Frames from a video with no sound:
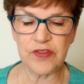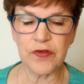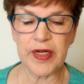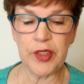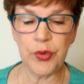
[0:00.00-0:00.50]
for
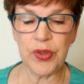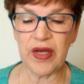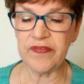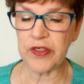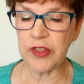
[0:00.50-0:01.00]
a new
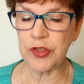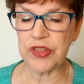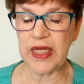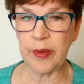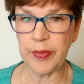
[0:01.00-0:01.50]
governor to
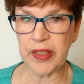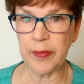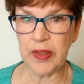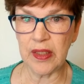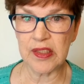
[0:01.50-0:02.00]
take Brigham
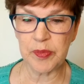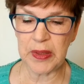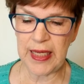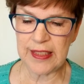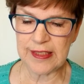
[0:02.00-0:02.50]
Young's
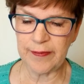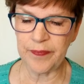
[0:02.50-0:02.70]
place.